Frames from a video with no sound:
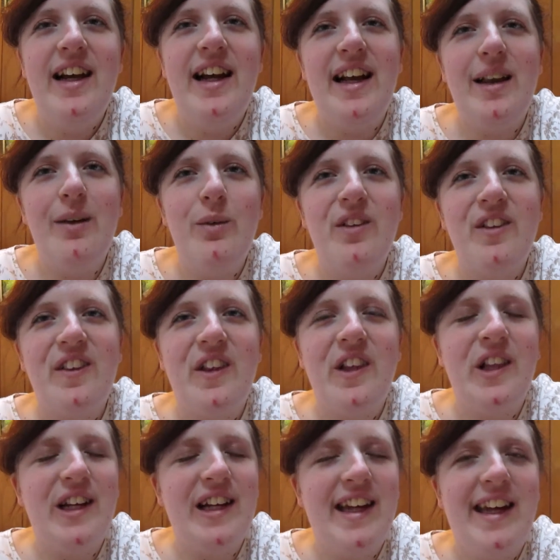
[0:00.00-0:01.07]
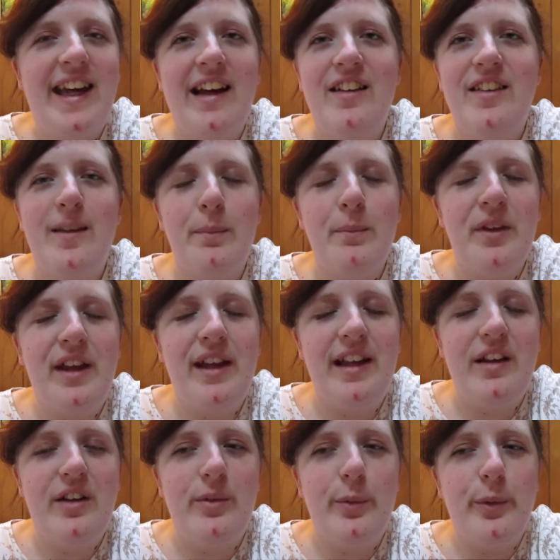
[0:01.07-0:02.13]
and he was looking at something
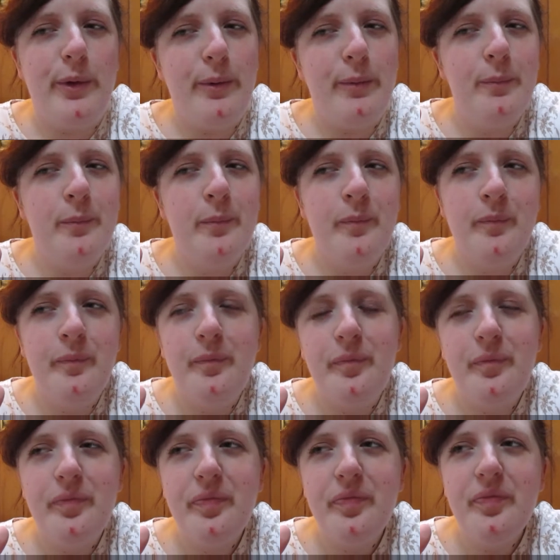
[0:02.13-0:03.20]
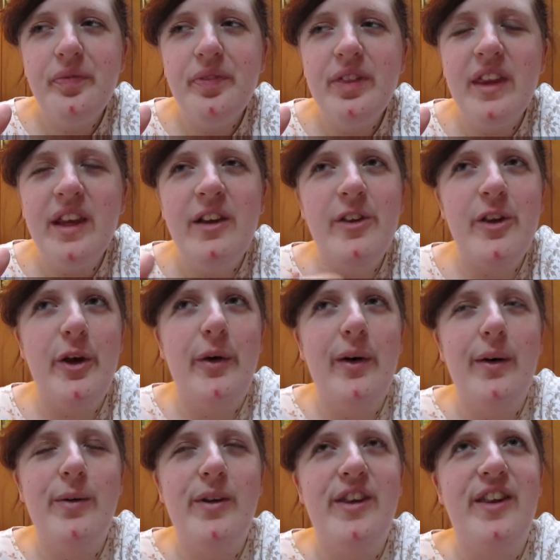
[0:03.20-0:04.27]
in his room. So I
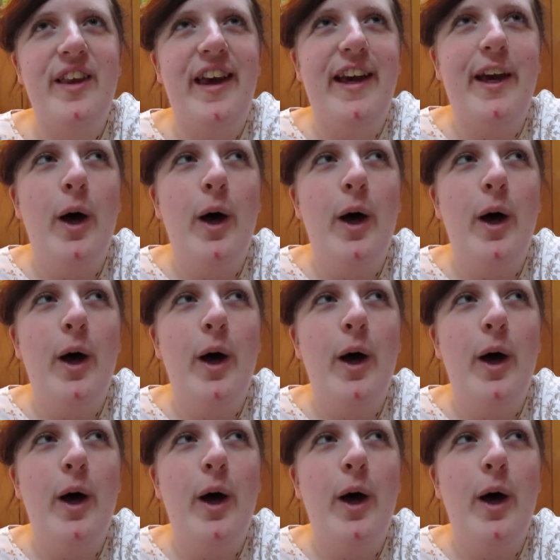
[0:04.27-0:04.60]
was like,